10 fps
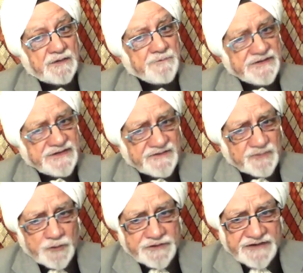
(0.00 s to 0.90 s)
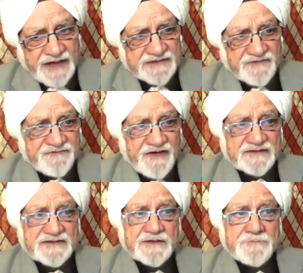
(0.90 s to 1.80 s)
But there's no denying the
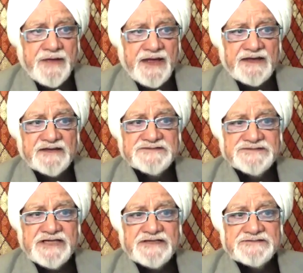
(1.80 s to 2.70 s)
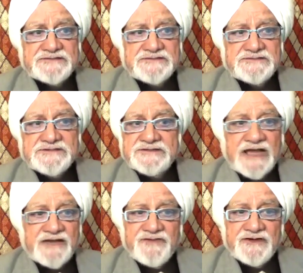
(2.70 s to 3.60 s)
fact that a man has changed in
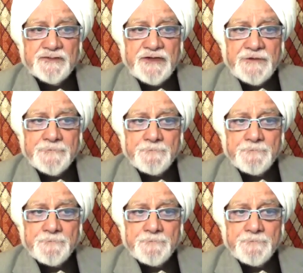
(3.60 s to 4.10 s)
that field today.